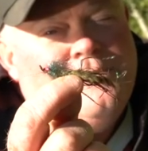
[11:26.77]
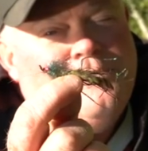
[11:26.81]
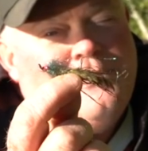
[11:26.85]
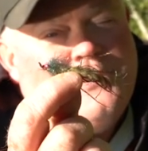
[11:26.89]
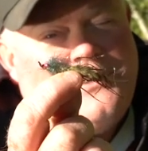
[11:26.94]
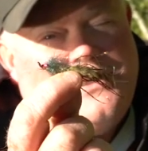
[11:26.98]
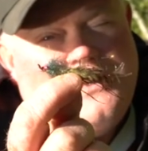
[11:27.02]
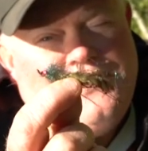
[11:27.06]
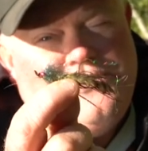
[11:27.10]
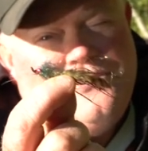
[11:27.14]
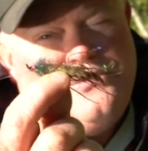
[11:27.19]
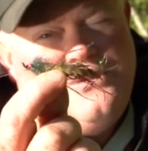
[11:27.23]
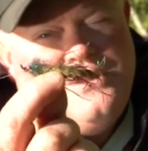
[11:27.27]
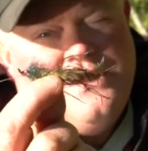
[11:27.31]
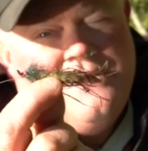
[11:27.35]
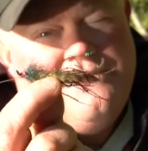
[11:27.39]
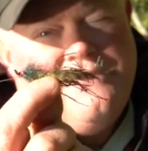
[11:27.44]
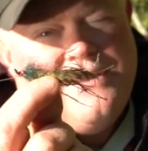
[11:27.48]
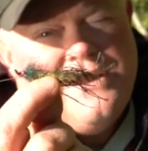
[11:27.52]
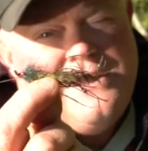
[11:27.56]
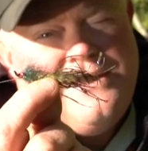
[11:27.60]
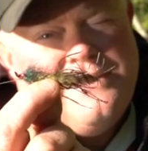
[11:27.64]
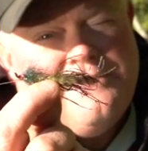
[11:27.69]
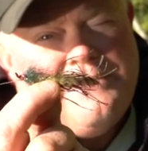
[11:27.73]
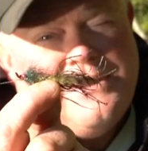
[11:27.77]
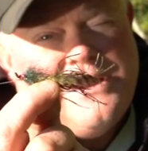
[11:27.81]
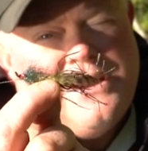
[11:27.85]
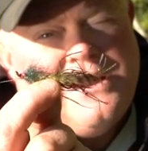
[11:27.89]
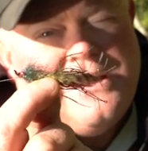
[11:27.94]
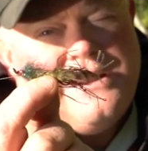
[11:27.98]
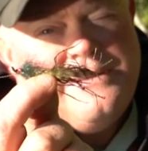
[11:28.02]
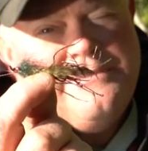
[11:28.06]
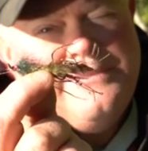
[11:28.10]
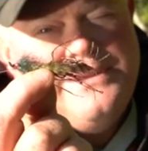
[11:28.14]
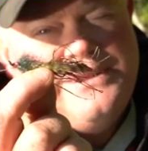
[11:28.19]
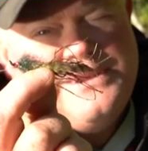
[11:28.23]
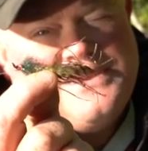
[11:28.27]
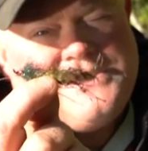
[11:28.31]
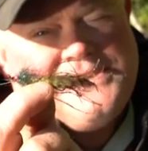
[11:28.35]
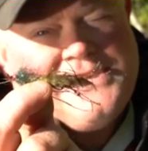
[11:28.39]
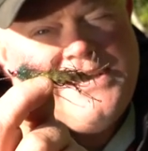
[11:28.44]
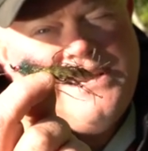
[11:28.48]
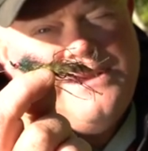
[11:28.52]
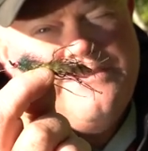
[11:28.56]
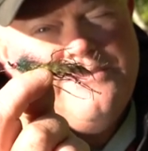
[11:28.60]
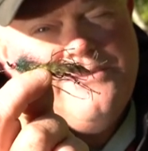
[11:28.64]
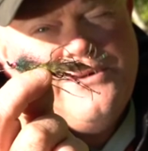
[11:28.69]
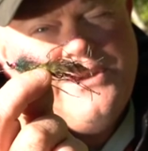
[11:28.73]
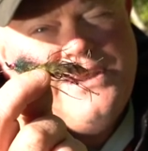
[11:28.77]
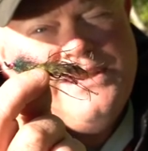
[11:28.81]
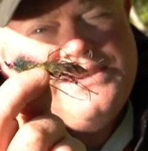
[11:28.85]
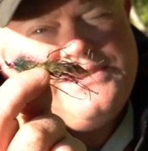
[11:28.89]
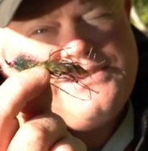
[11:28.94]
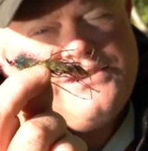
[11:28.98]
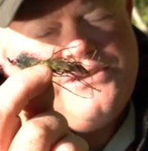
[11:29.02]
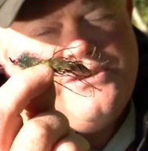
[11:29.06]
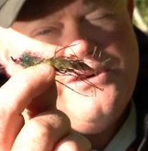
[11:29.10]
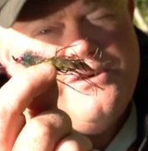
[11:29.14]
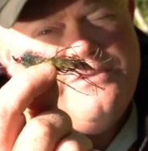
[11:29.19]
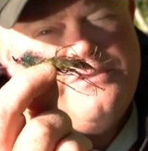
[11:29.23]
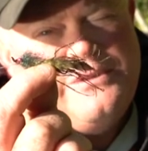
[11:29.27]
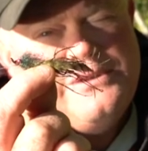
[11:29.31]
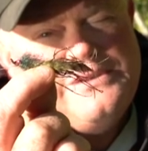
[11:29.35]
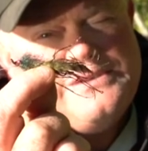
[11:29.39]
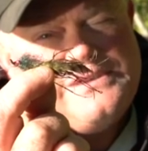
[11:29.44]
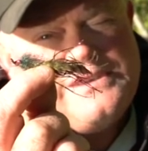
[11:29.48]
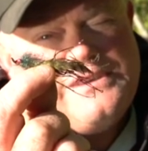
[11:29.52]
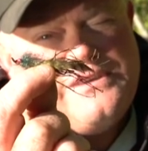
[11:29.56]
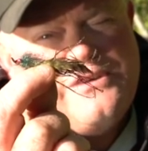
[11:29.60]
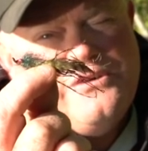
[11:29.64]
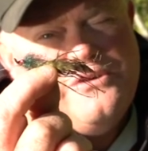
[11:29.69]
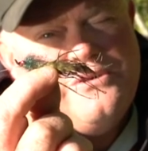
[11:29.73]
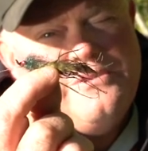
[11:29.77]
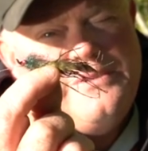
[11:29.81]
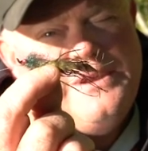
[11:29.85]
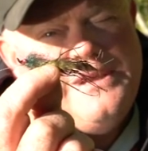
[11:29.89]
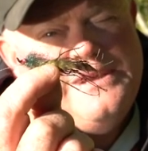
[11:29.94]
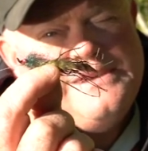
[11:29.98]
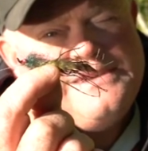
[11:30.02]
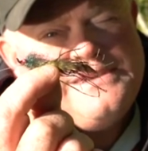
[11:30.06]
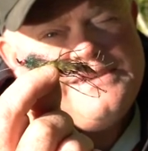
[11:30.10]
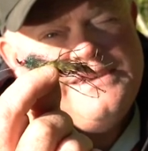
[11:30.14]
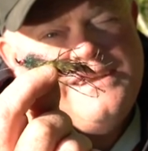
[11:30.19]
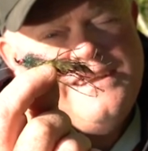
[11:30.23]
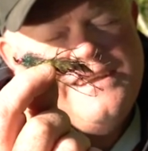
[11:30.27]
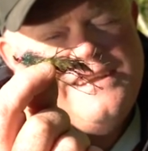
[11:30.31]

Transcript: But they do live on the bottom in the same way as sculpins and gobies.